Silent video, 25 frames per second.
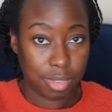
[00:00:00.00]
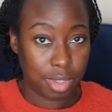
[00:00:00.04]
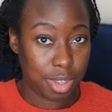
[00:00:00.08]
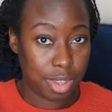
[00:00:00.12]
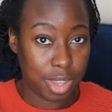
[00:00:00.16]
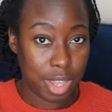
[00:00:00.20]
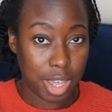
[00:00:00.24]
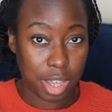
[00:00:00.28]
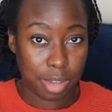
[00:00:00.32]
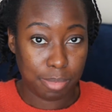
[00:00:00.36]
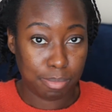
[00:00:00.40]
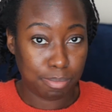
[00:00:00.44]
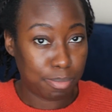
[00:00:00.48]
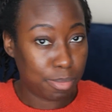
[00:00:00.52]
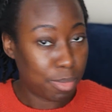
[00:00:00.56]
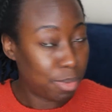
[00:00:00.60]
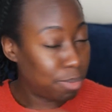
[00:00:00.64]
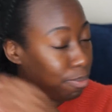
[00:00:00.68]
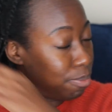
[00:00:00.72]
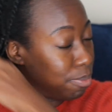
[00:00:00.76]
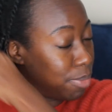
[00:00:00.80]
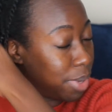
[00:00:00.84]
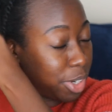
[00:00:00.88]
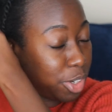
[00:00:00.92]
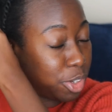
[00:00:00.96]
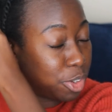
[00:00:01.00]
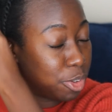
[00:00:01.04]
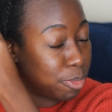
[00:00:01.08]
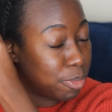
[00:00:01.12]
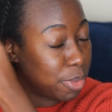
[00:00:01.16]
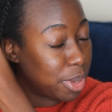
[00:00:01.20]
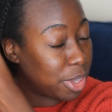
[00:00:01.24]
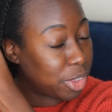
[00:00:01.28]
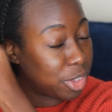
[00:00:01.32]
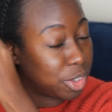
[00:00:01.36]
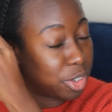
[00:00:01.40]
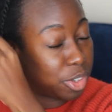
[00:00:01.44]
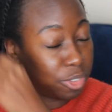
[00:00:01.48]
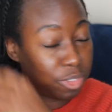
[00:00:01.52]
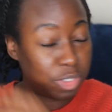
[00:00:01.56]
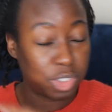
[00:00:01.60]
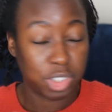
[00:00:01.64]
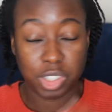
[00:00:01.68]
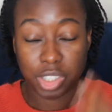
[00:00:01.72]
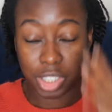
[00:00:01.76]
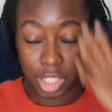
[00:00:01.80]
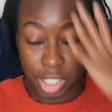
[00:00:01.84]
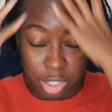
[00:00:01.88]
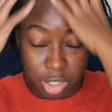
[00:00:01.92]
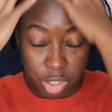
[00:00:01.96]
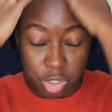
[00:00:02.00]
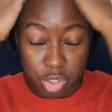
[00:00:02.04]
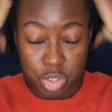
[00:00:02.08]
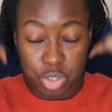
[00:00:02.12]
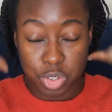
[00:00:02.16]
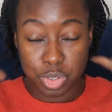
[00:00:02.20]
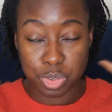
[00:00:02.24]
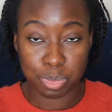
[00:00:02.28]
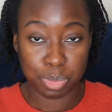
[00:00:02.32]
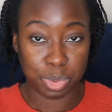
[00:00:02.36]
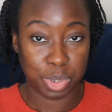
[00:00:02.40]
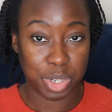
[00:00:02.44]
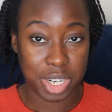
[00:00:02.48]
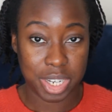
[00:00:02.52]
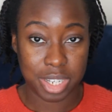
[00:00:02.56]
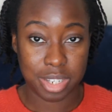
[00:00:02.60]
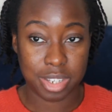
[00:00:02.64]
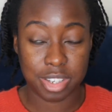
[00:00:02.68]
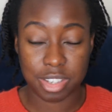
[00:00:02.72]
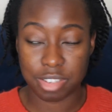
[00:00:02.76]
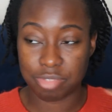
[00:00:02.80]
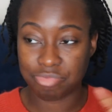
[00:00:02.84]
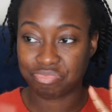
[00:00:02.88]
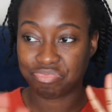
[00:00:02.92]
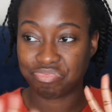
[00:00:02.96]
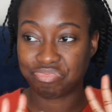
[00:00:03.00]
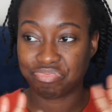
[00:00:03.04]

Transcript: That my new method of just like the 2 braids,